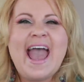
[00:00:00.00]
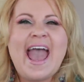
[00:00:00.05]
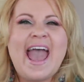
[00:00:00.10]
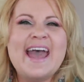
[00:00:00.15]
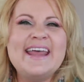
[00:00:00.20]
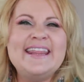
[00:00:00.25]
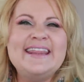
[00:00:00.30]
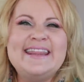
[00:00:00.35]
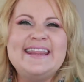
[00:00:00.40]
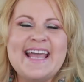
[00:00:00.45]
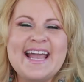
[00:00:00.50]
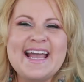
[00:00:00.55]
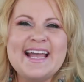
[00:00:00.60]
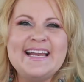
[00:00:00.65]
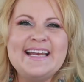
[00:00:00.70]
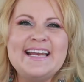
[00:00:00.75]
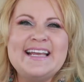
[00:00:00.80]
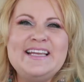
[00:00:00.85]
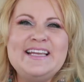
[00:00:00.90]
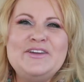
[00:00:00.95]
and
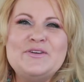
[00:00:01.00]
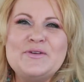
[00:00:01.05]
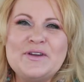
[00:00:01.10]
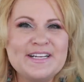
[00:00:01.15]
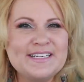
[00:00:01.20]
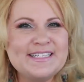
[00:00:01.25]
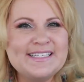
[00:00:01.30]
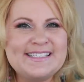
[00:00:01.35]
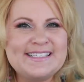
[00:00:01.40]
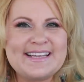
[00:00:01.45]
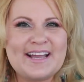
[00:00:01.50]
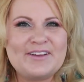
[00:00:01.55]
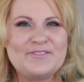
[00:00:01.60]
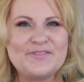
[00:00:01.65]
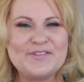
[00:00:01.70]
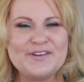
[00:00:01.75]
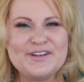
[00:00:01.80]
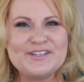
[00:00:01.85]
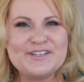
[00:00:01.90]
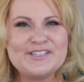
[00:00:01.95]
then you can decide
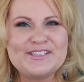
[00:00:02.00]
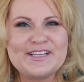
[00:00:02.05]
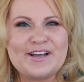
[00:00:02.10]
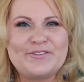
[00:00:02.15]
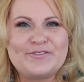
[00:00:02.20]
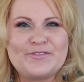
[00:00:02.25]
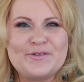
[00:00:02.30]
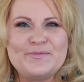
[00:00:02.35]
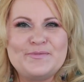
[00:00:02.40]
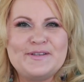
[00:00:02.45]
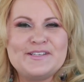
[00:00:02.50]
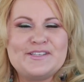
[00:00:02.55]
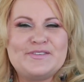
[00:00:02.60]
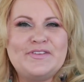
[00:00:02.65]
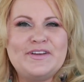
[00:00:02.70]
for yourself from this